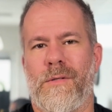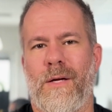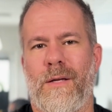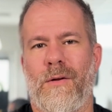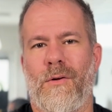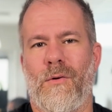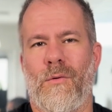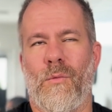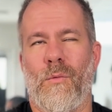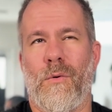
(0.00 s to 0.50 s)
I
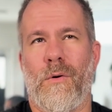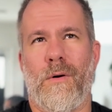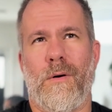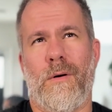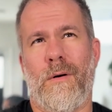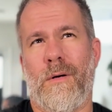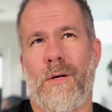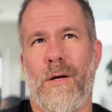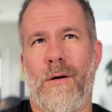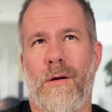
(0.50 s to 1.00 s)
know
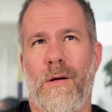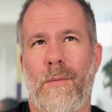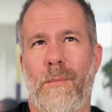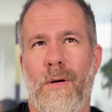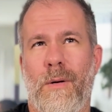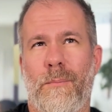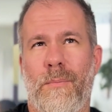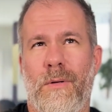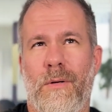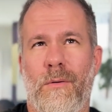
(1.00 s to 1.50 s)
we're here coming up